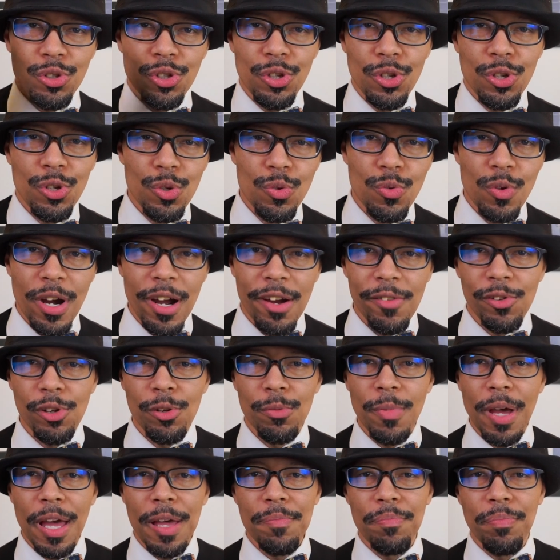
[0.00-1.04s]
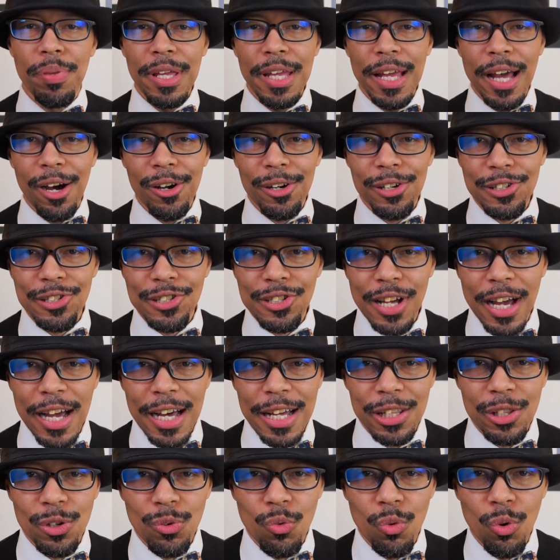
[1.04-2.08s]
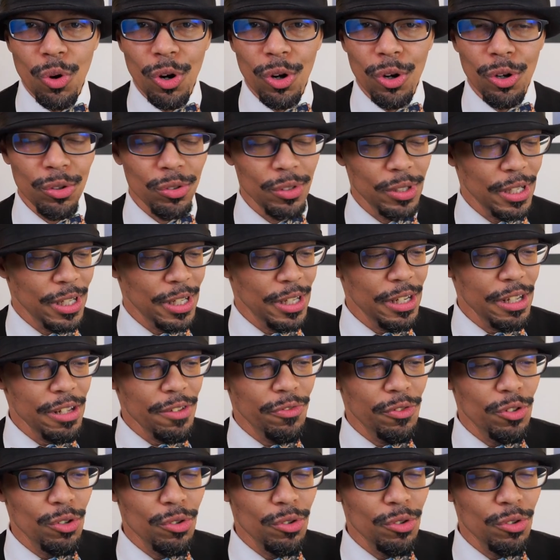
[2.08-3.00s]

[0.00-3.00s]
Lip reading: to you wherever you may be out inside the world. And if you